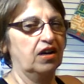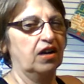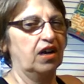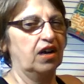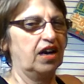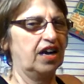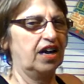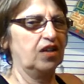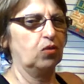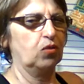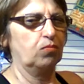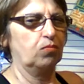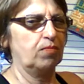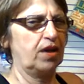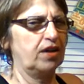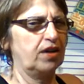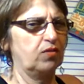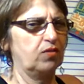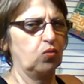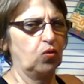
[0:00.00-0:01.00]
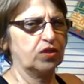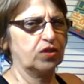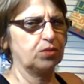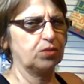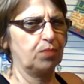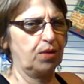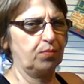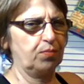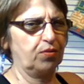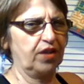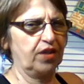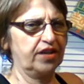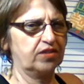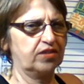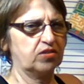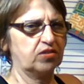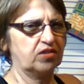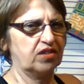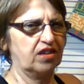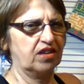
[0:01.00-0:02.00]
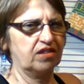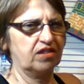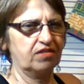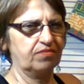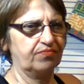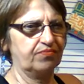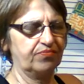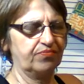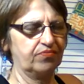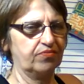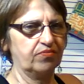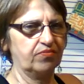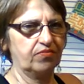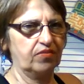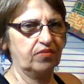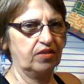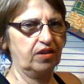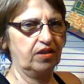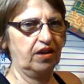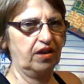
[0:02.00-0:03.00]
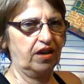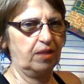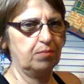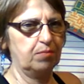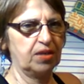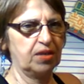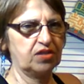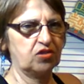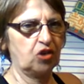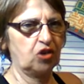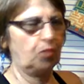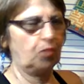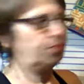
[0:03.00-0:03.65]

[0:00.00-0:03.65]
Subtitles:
I might have lost my place and I messed up.